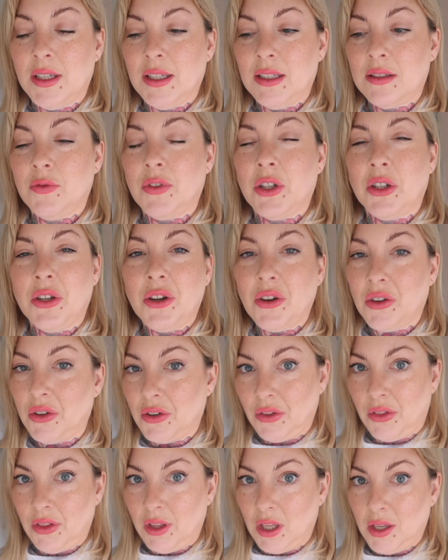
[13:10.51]
It's very
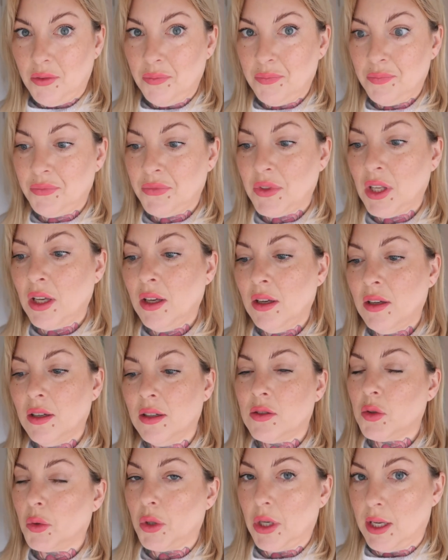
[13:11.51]
earthy.
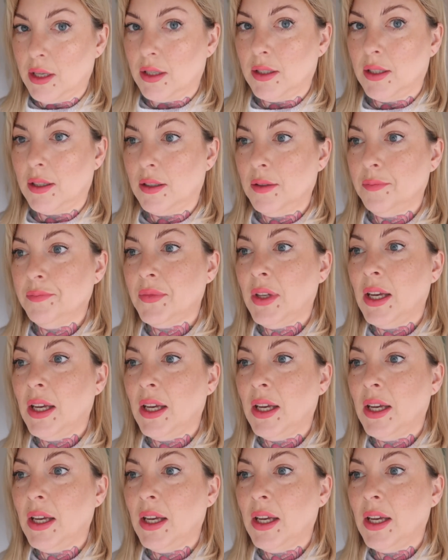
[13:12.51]
It's organic.